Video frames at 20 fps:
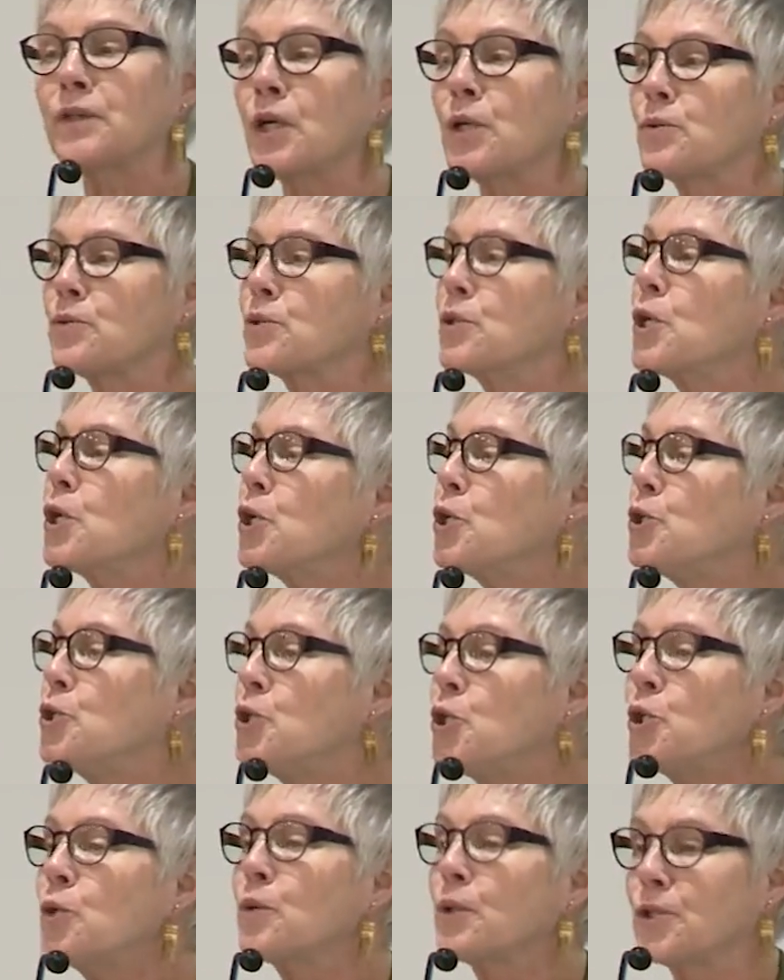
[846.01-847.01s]
those
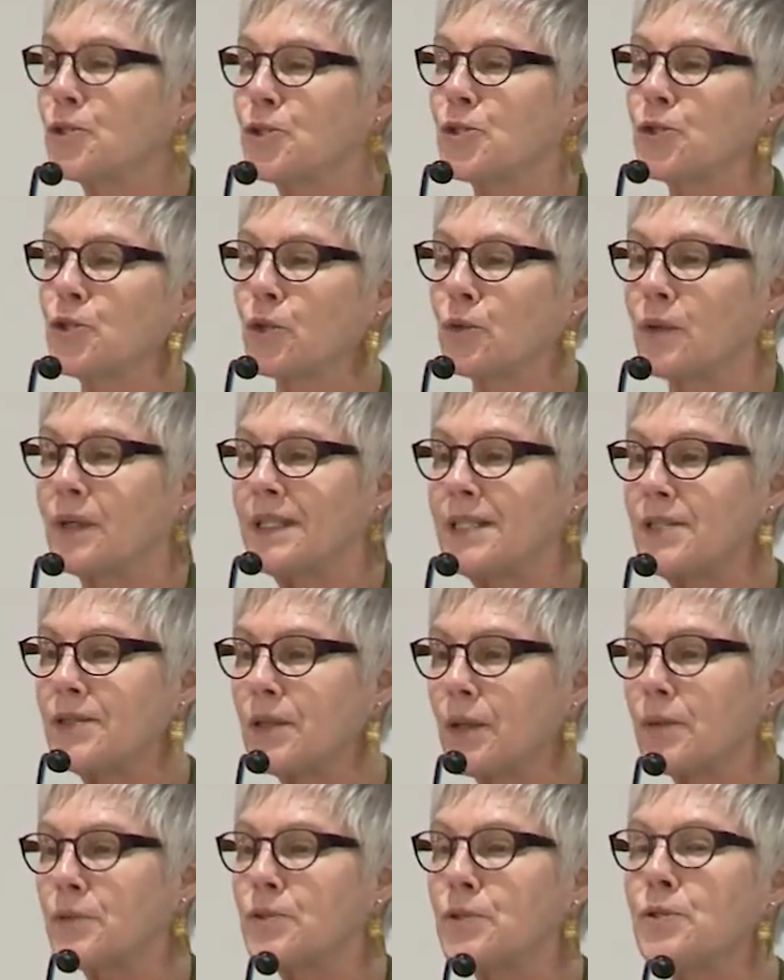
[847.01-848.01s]
newer stories,
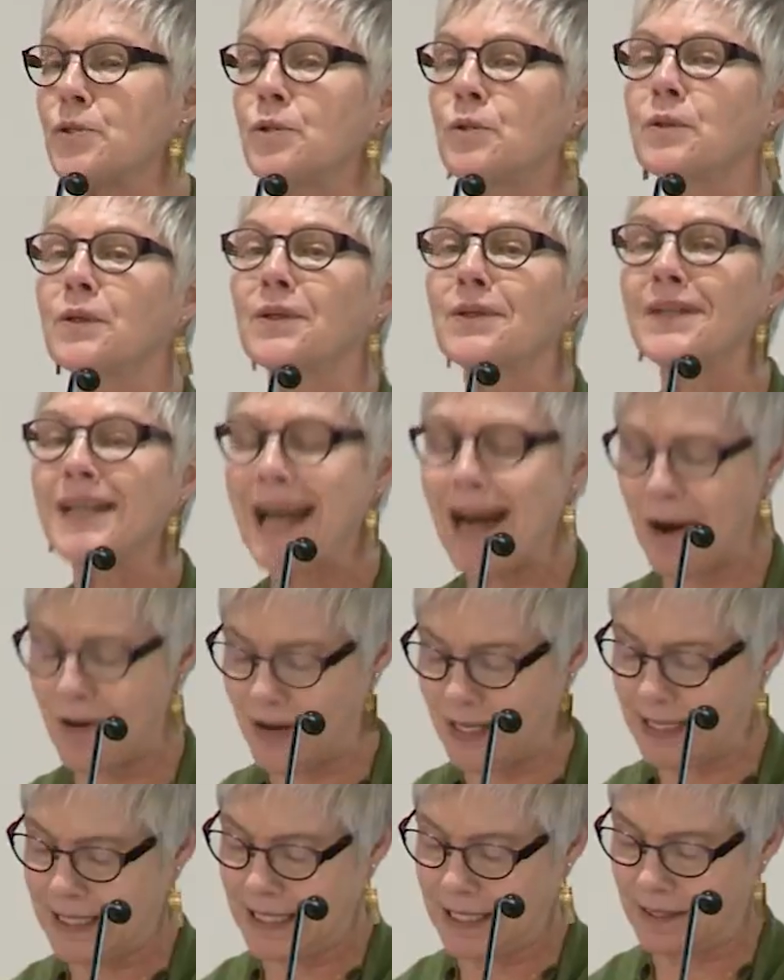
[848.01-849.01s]
those newer
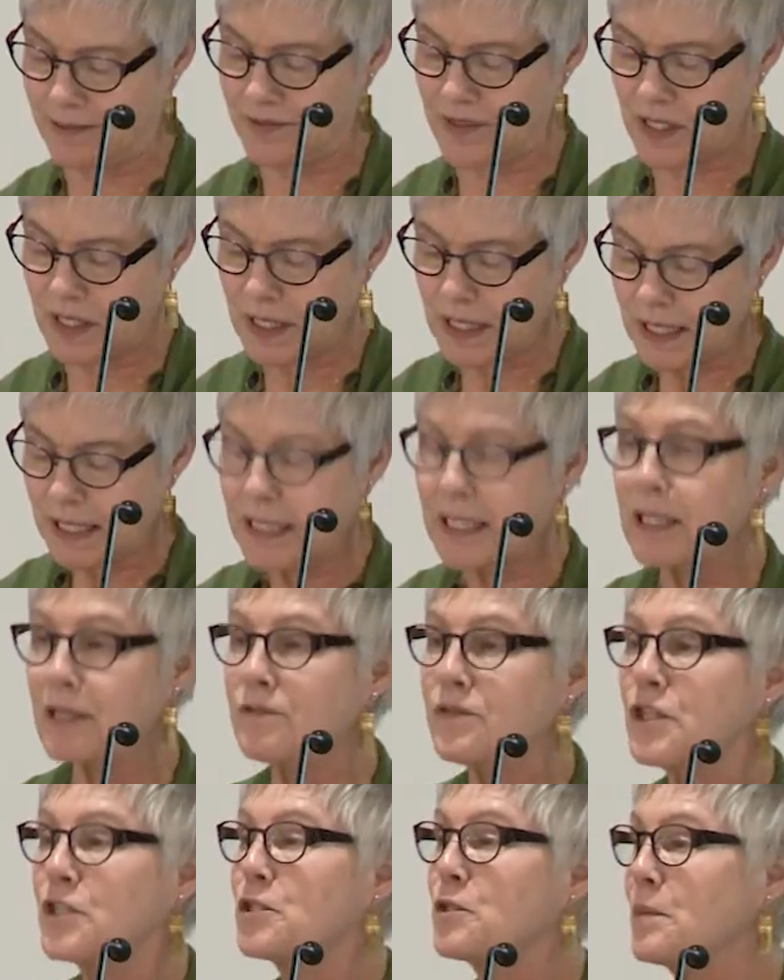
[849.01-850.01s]
narratives
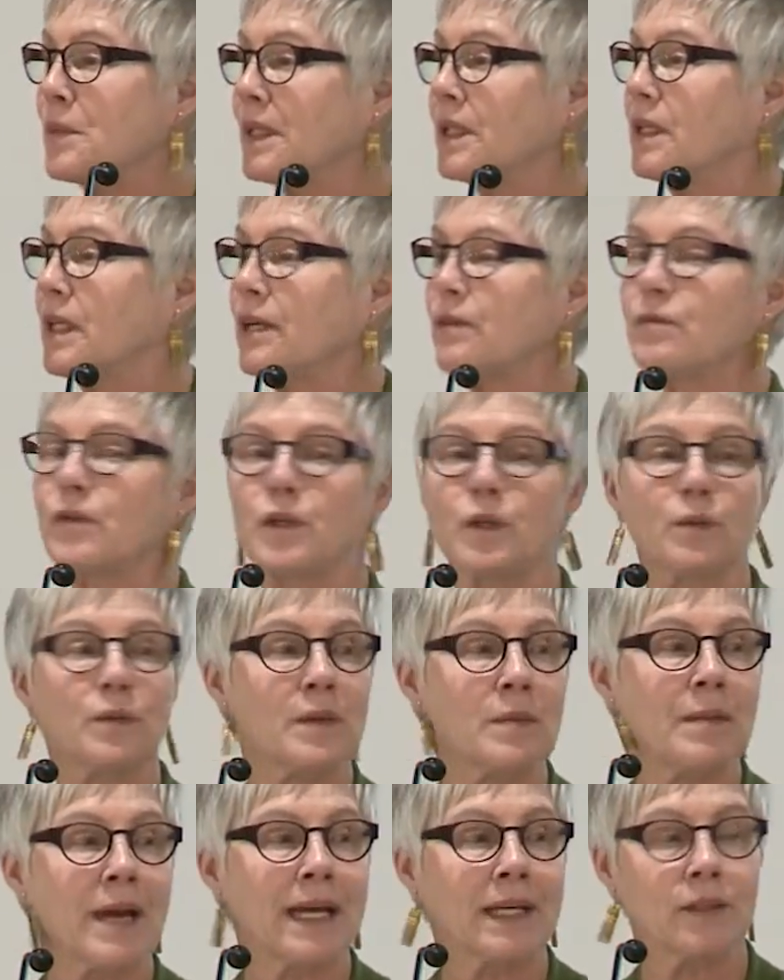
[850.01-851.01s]
of disability for the
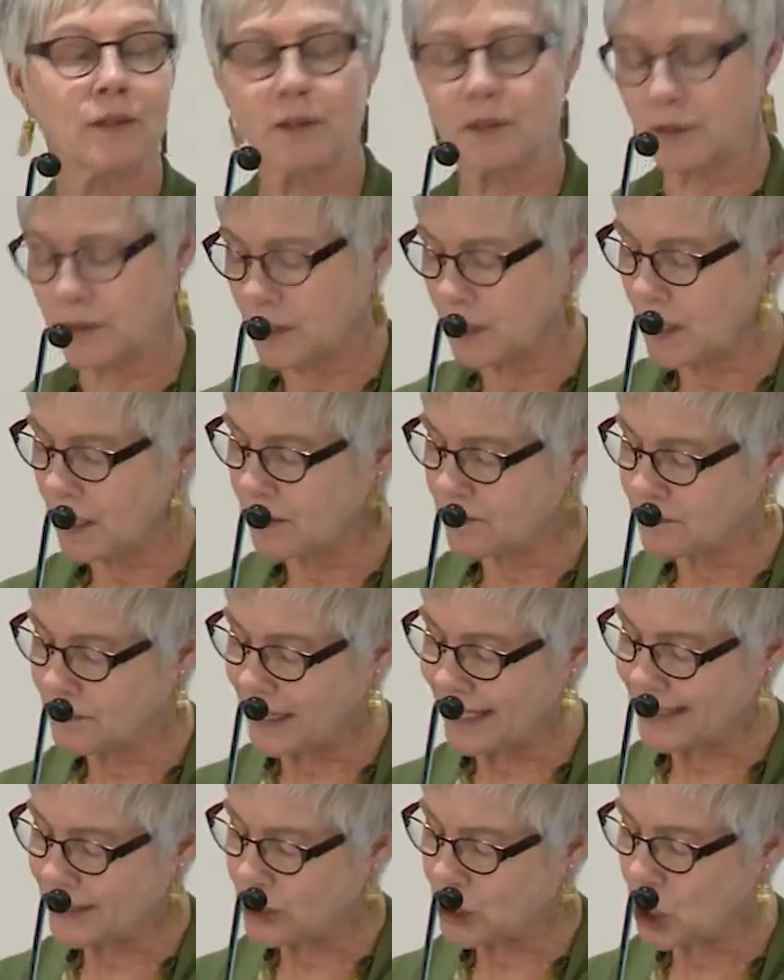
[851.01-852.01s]
remainder of
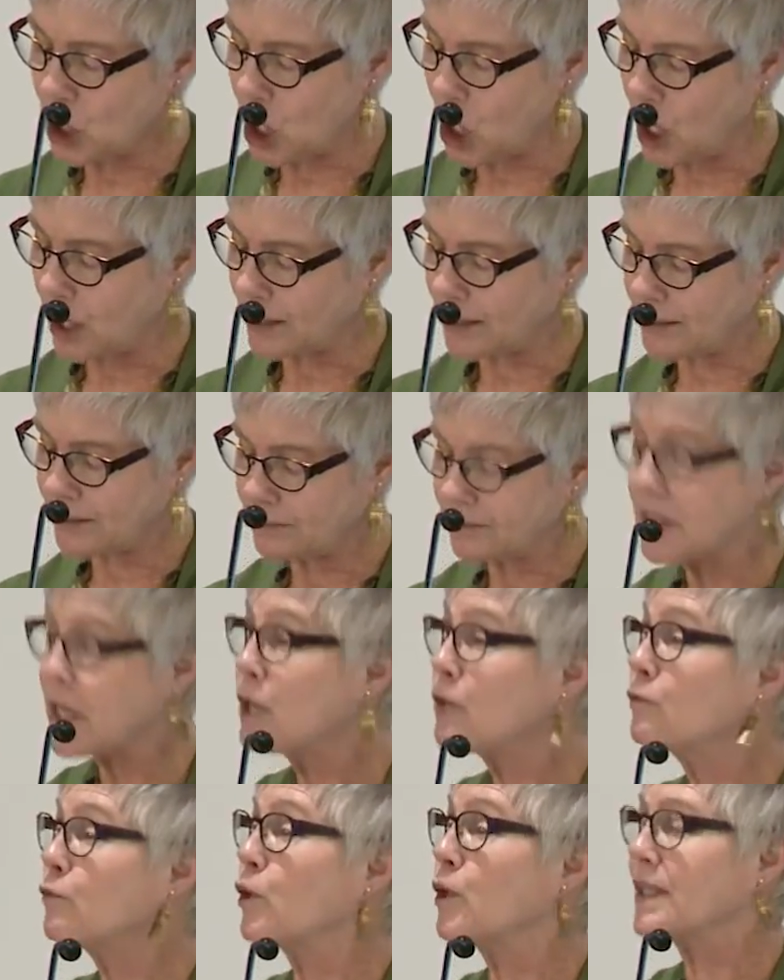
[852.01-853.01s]
my talk. For